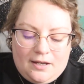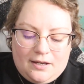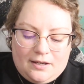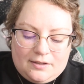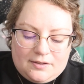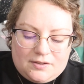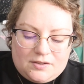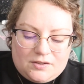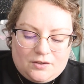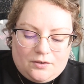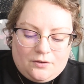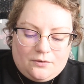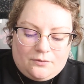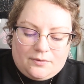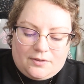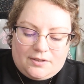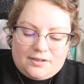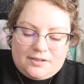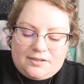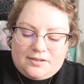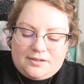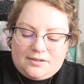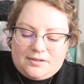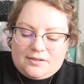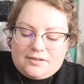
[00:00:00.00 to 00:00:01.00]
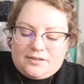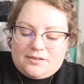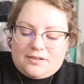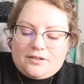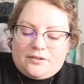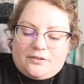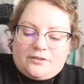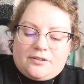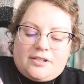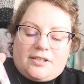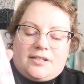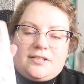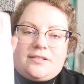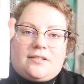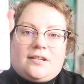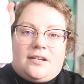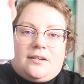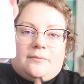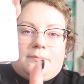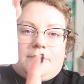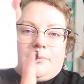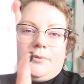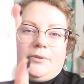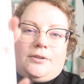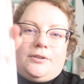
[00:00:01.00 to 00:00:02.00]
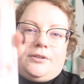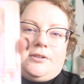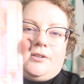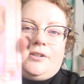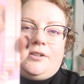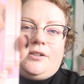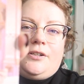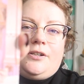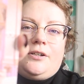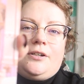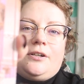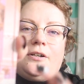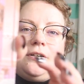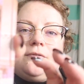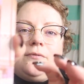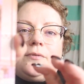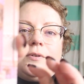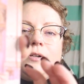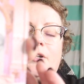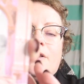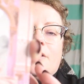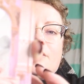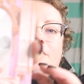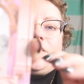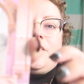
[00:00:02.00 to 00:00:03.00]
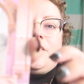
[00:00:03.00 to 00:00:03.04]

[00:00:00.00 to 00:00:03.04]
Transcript: And so this is another example of one of the